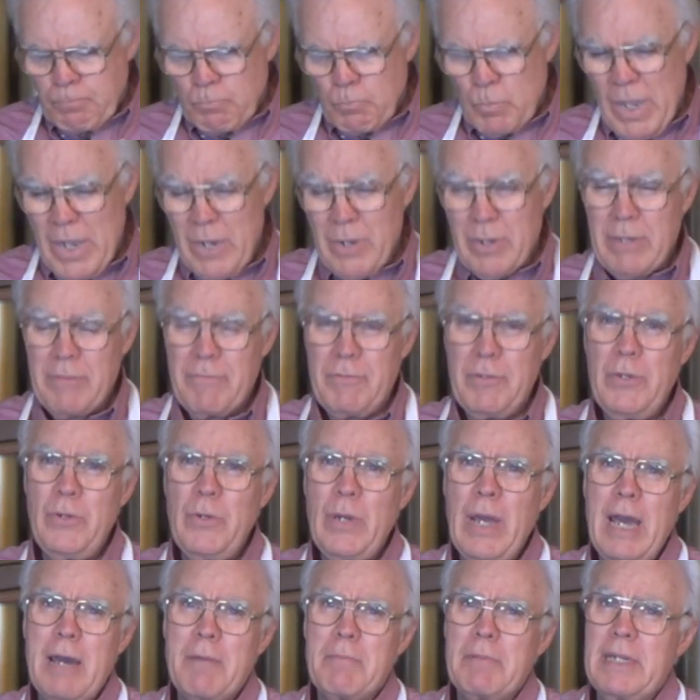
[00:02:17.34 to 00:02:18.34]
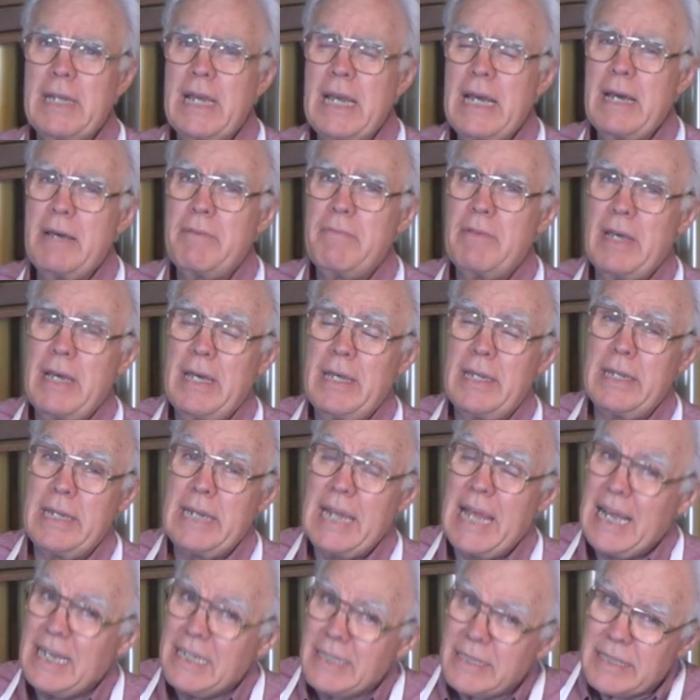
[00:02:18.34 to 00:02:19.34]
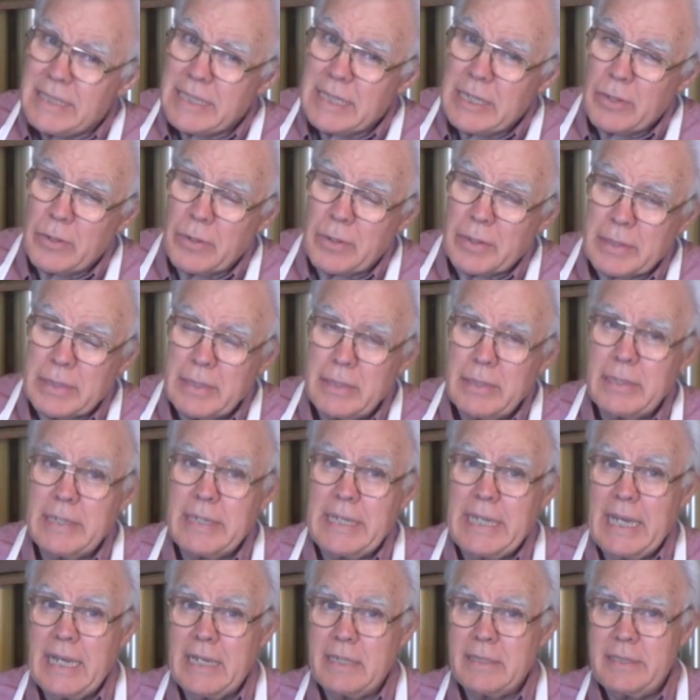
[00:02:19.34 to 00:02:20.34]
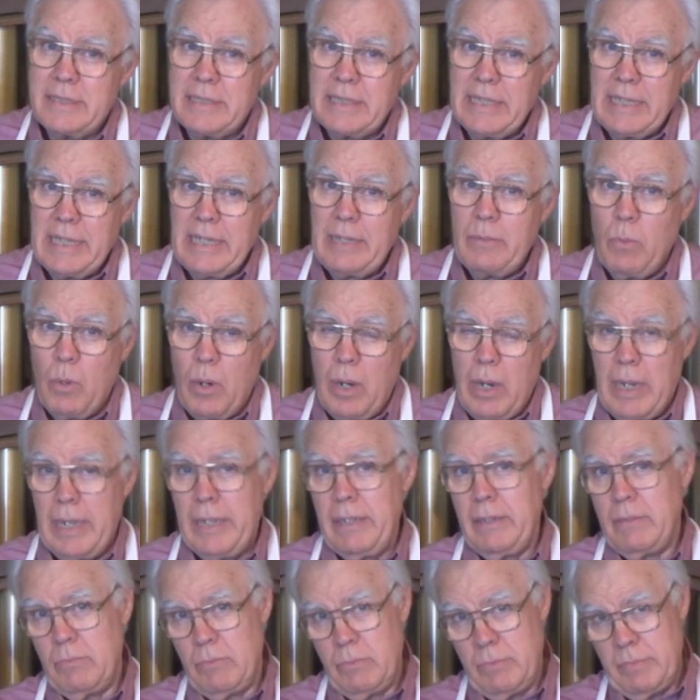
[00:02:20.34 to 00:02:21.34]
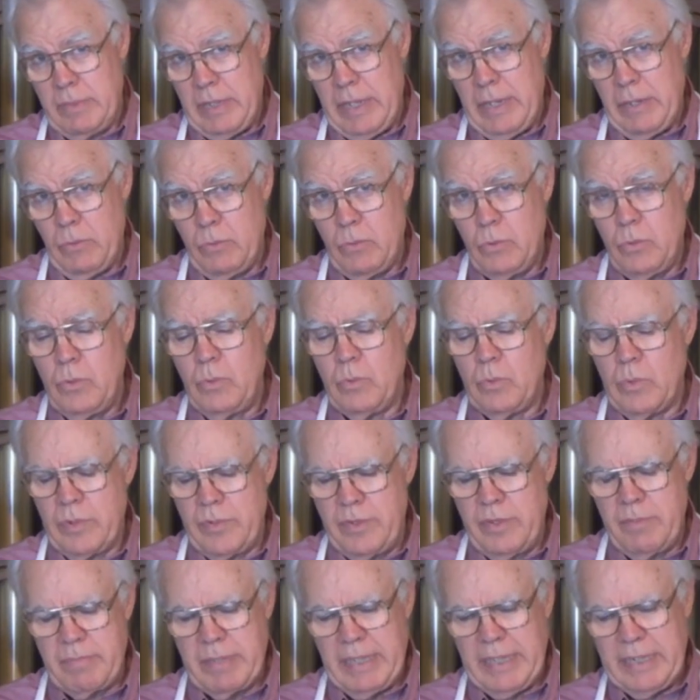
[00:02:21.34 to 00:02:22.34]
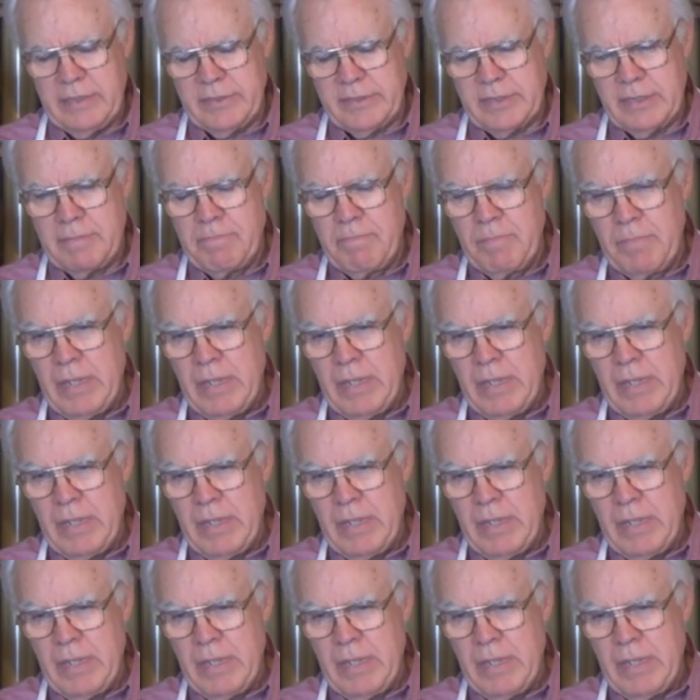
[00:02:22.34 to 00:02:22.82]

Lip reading: Now, if you happen to have an Estey organ, E-S-T-E-Y, who were the biggest,